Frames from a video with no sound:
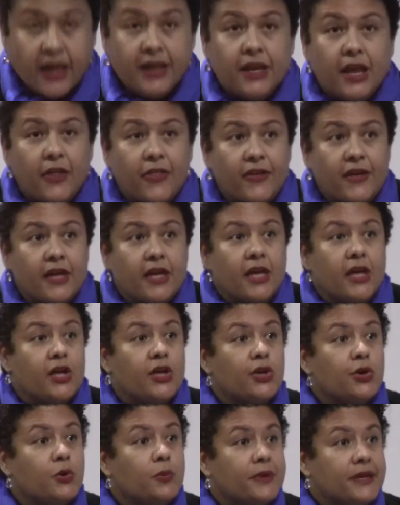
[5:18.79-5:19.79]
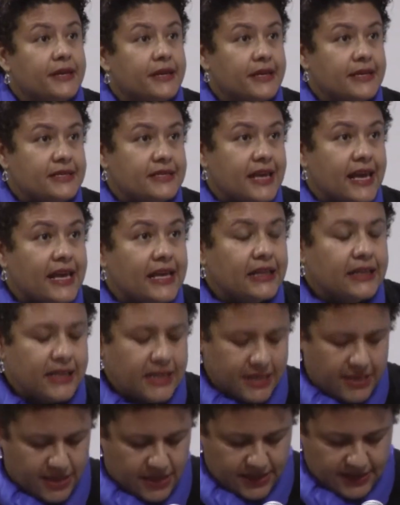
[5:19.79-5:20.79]
Nothing human is
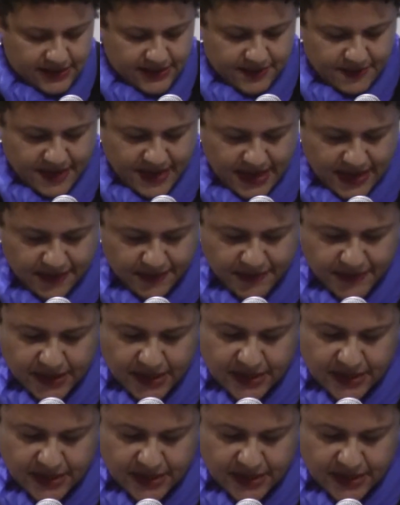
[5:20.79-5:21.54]
alien to me